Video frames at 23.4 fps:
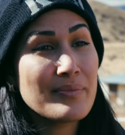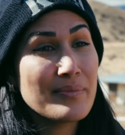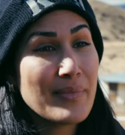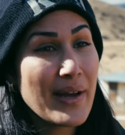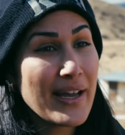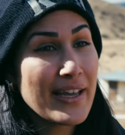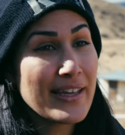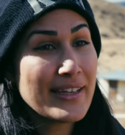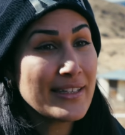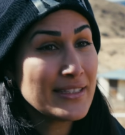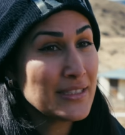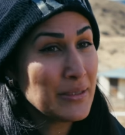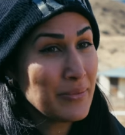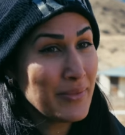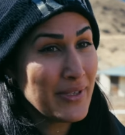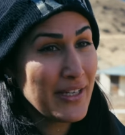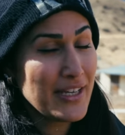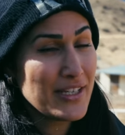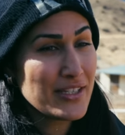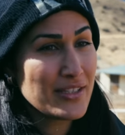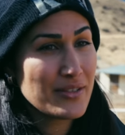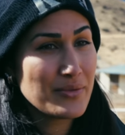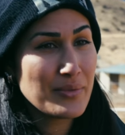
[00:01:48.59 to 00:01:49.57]
my
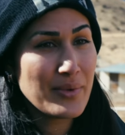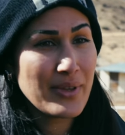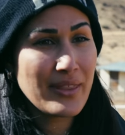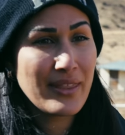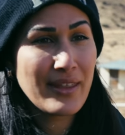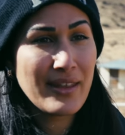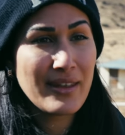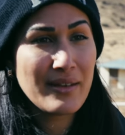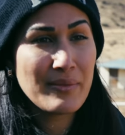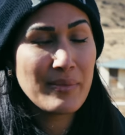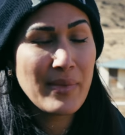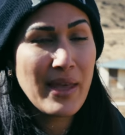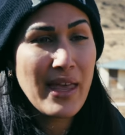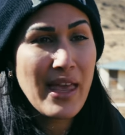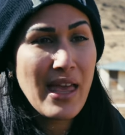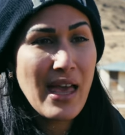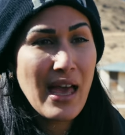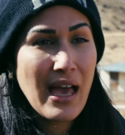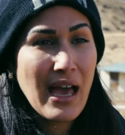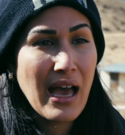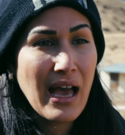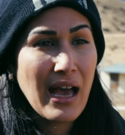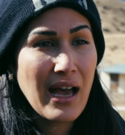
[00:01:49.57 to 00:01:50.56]
intimidation with him
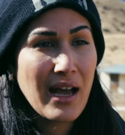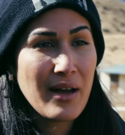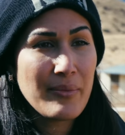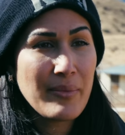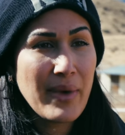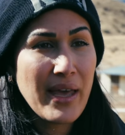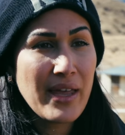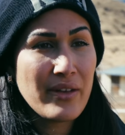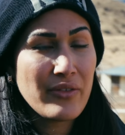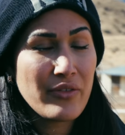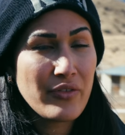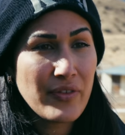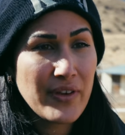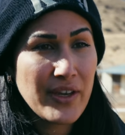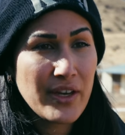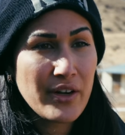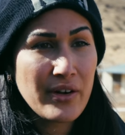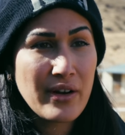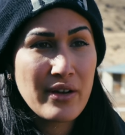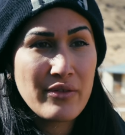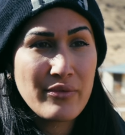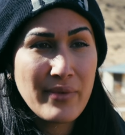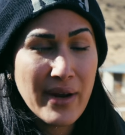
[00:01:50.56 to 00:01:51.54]
and
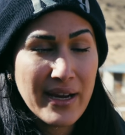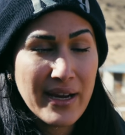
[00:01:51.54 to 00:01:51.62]
fear, and